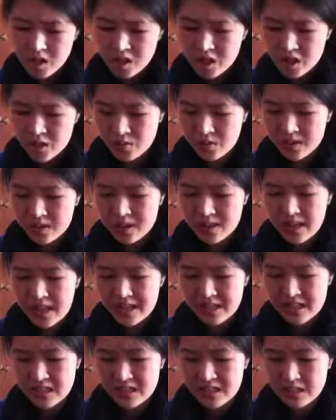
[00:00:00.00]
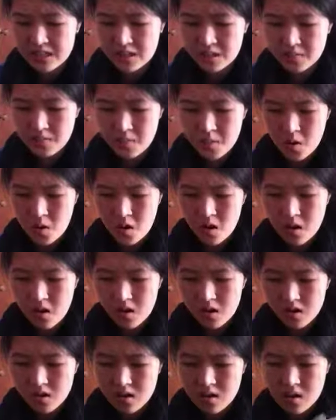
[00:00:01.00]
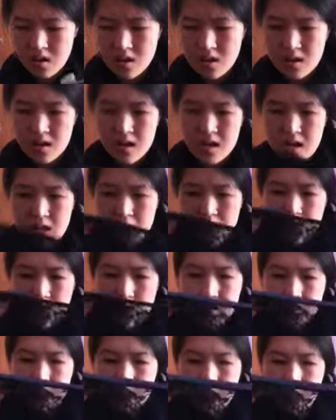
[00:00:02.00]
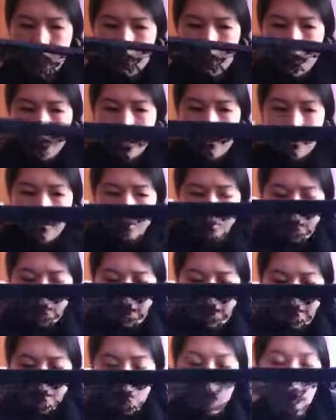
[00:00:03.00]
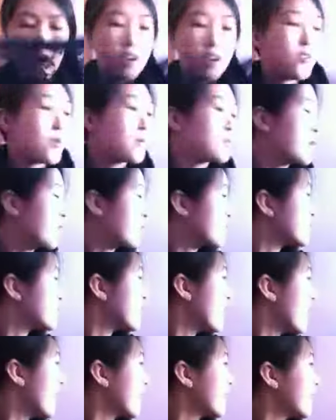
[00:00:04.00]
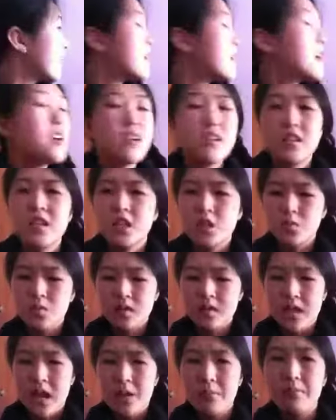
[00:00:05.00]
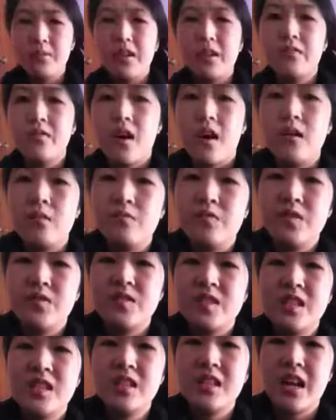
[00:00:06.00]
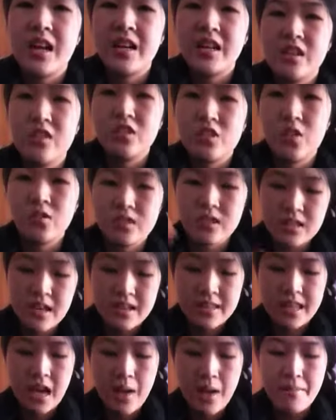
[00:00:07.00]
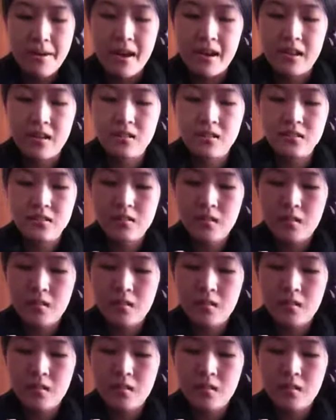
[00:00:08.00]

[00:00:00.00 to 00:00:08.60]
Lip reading: This was a size small. And there's no tag. Oh, I ripped off the tag. This was, I believe, $15.90, so it's not that bad.